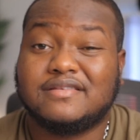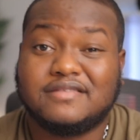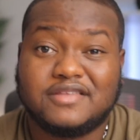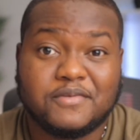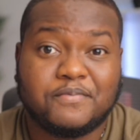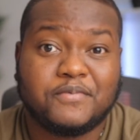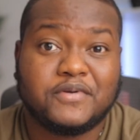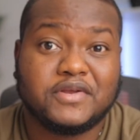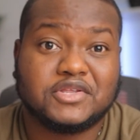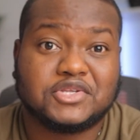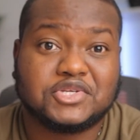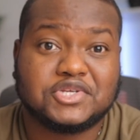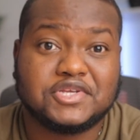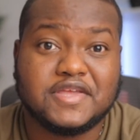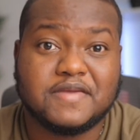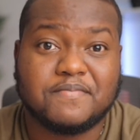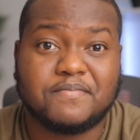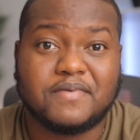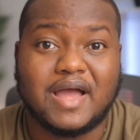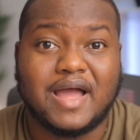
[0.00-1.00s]
They're pretty
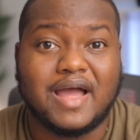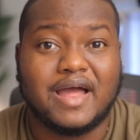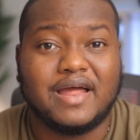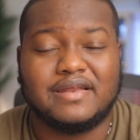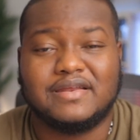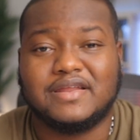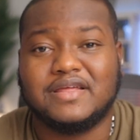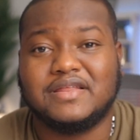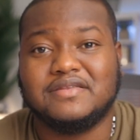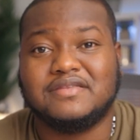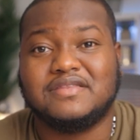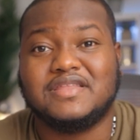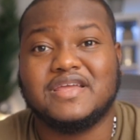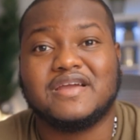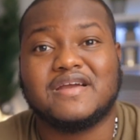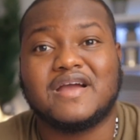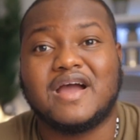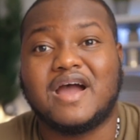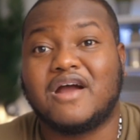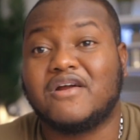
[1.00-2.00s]
cheap and
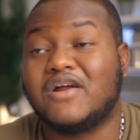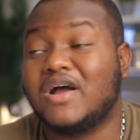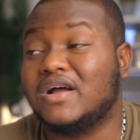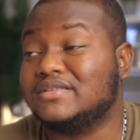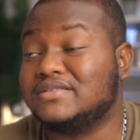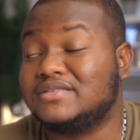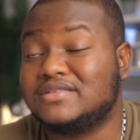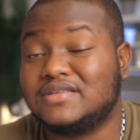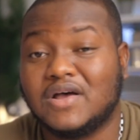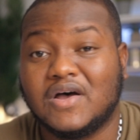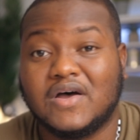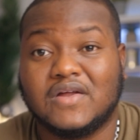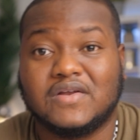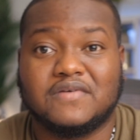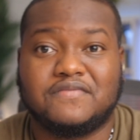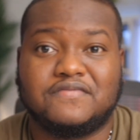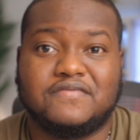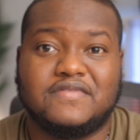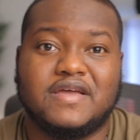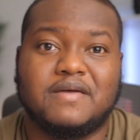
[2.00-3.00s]
there are a ton
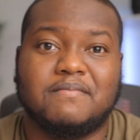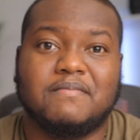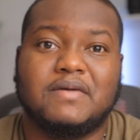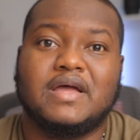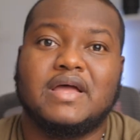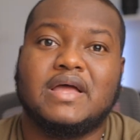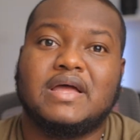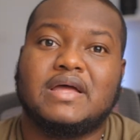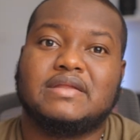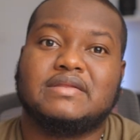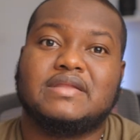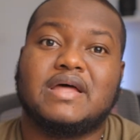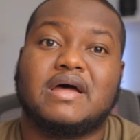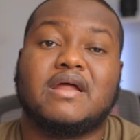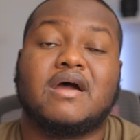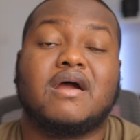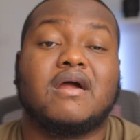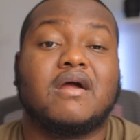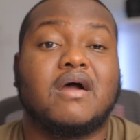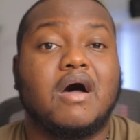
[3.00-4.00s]
of them that
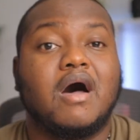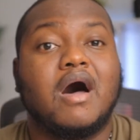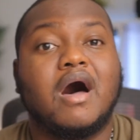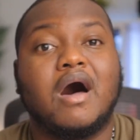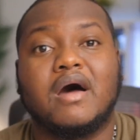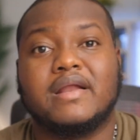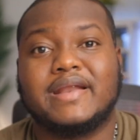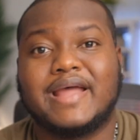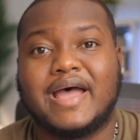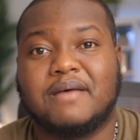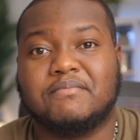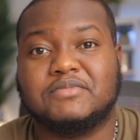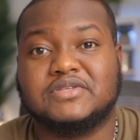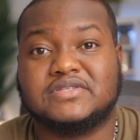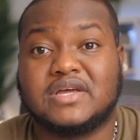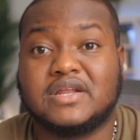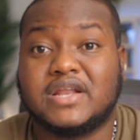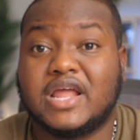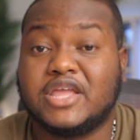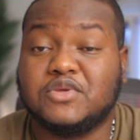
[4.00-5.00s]
are on
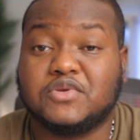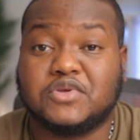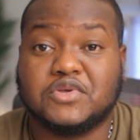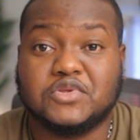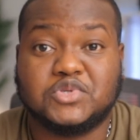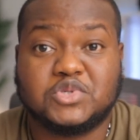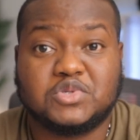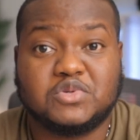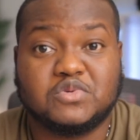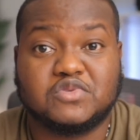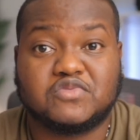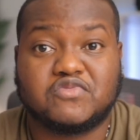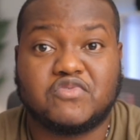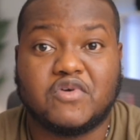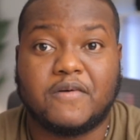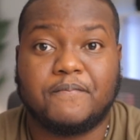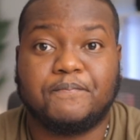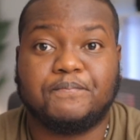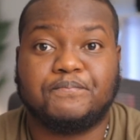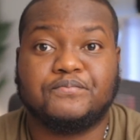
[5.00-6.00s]
Amazon that you can choose
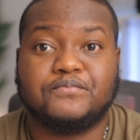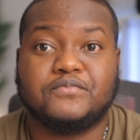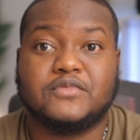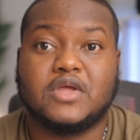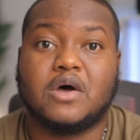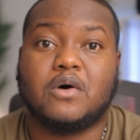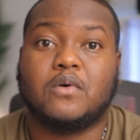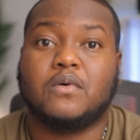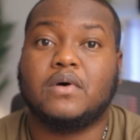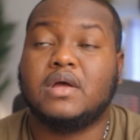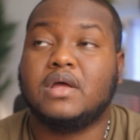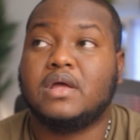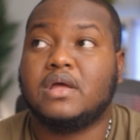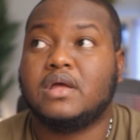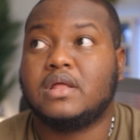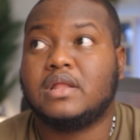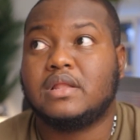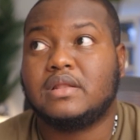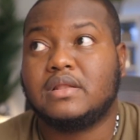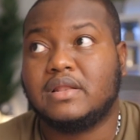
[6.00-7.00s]
from. Now,
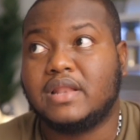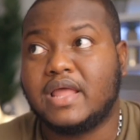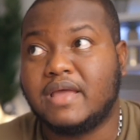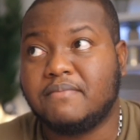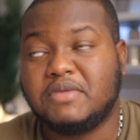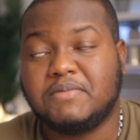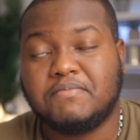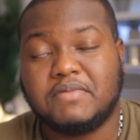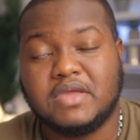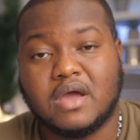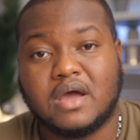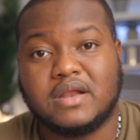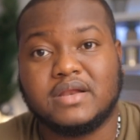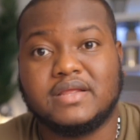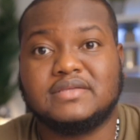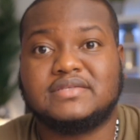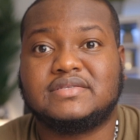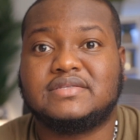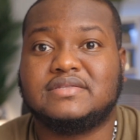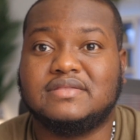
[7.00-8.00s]
let me be
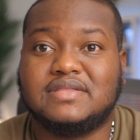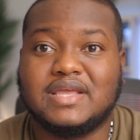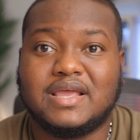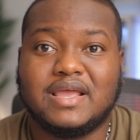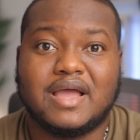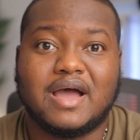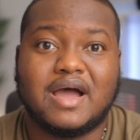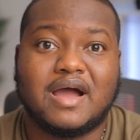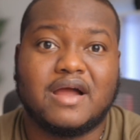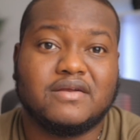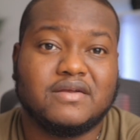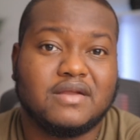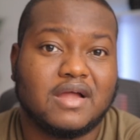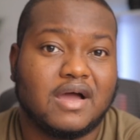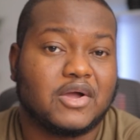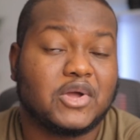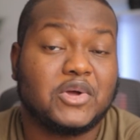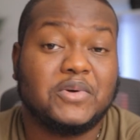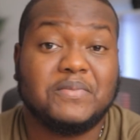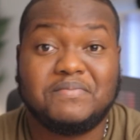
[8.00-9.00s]
honest, they are
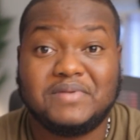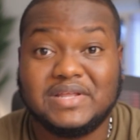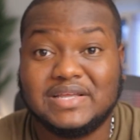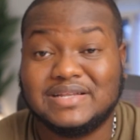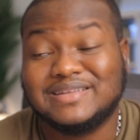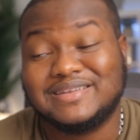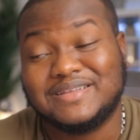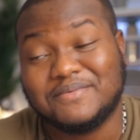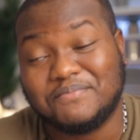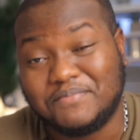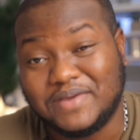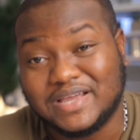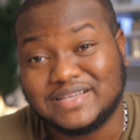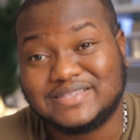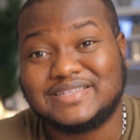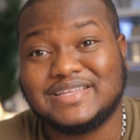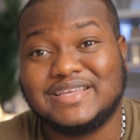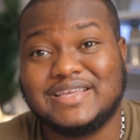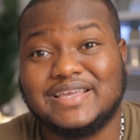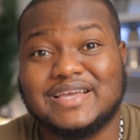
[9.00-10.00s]
not completely the
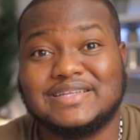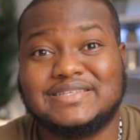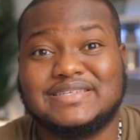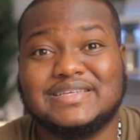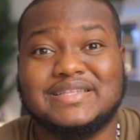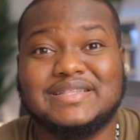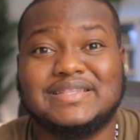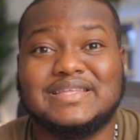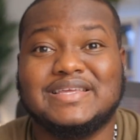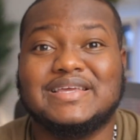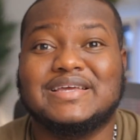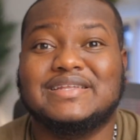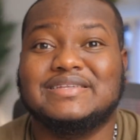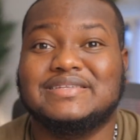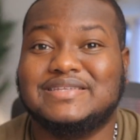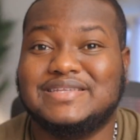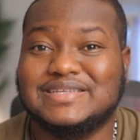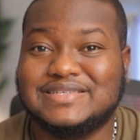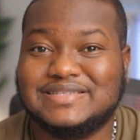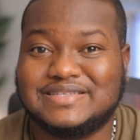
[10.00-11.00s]
best in getting the
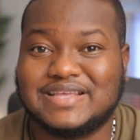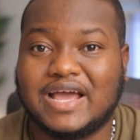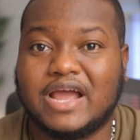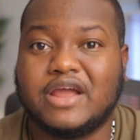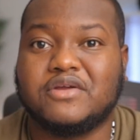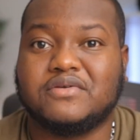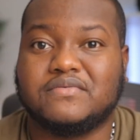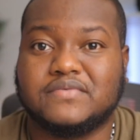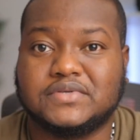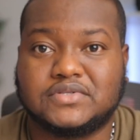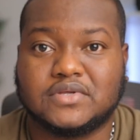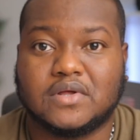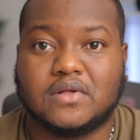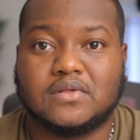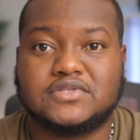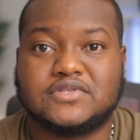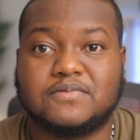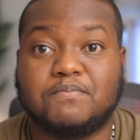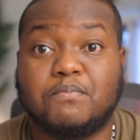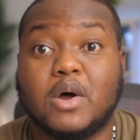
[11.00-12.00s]
desired
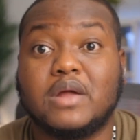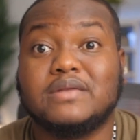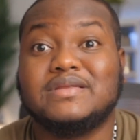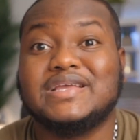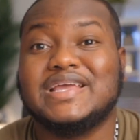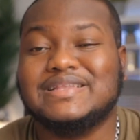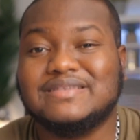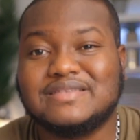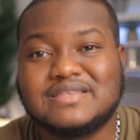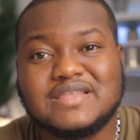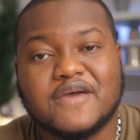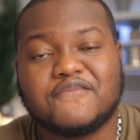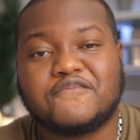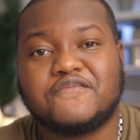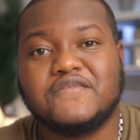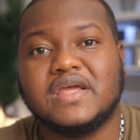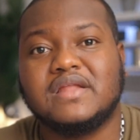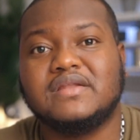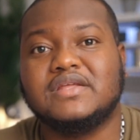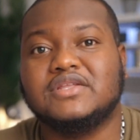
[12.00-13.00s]
results, but it
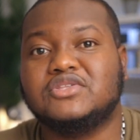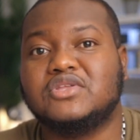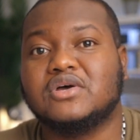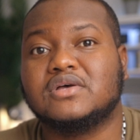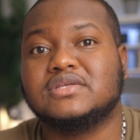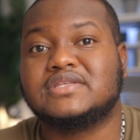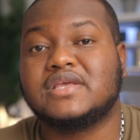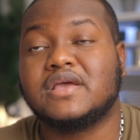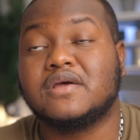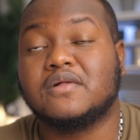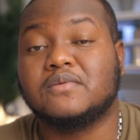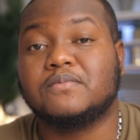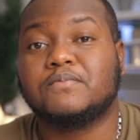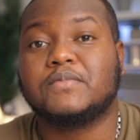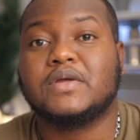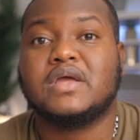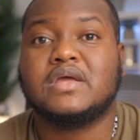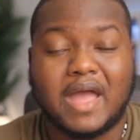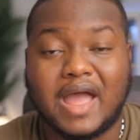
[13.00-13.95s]
definitely does help.